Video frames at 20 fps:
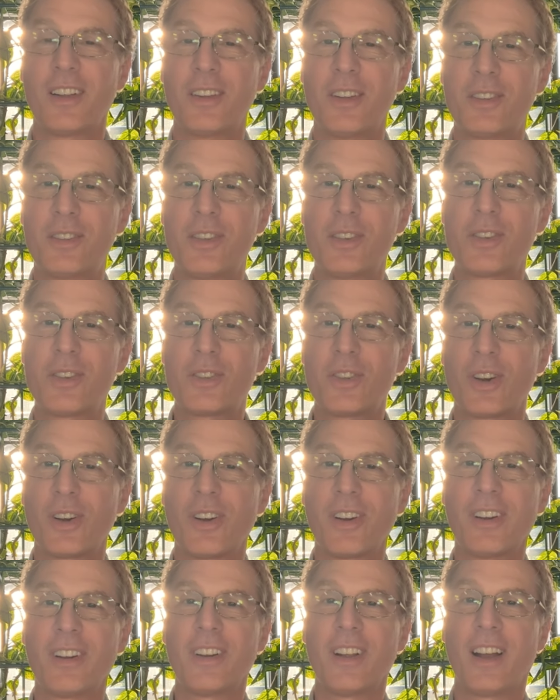This this
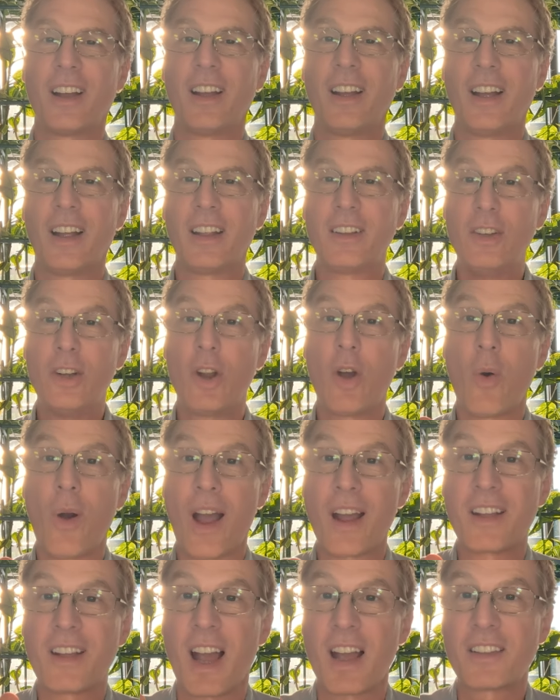shirt." You know,
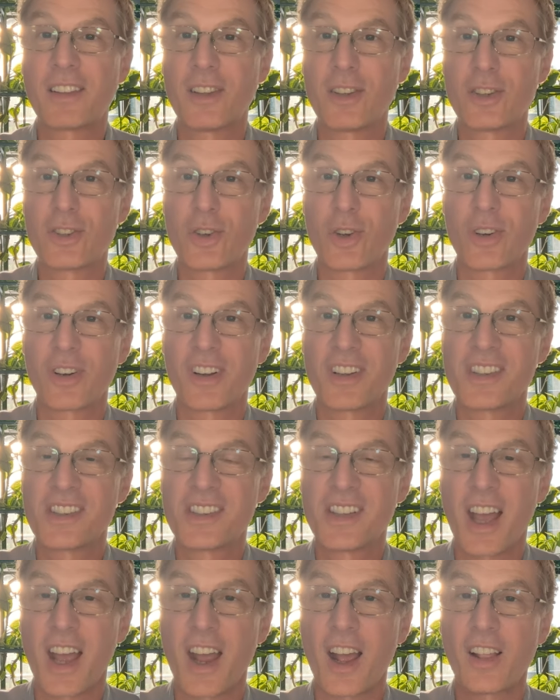I got this shirt on
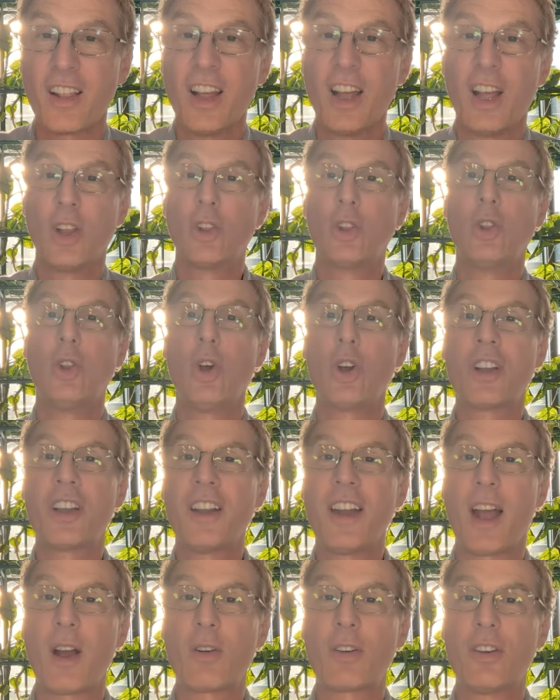sale. Look
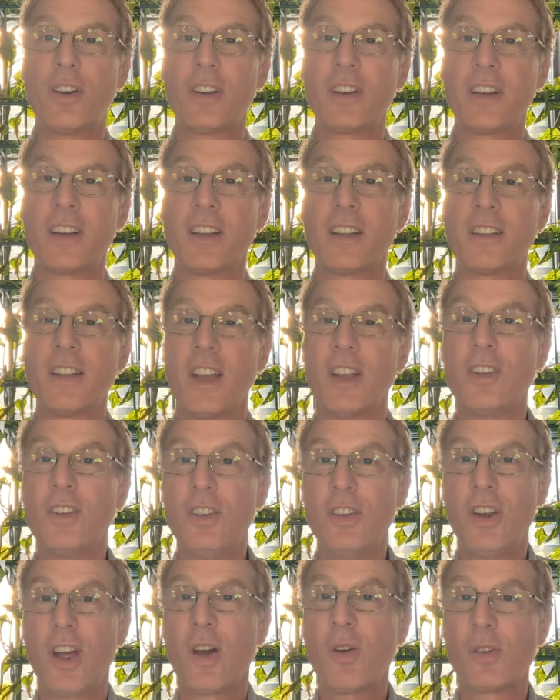at how good it is.
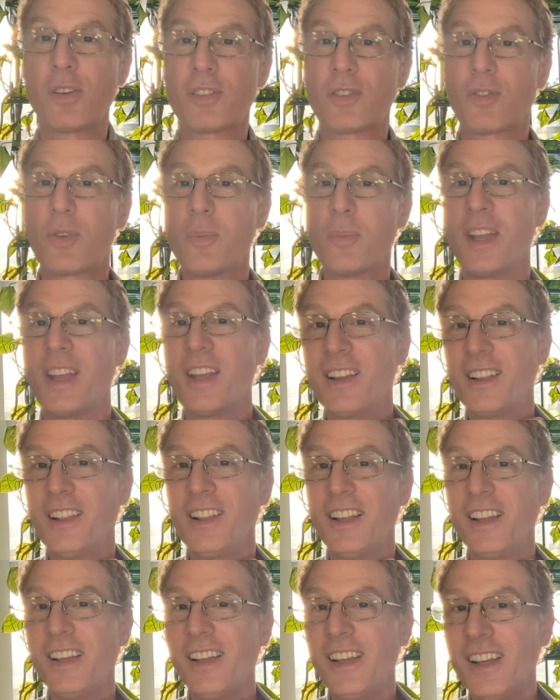You know, it's from
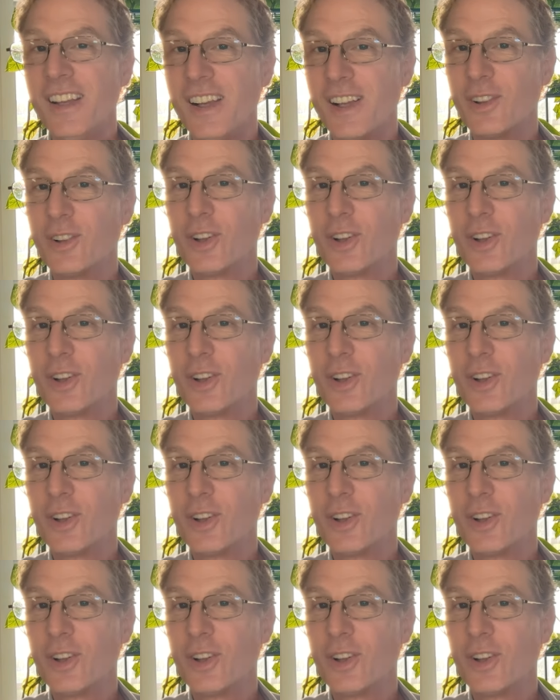Italy.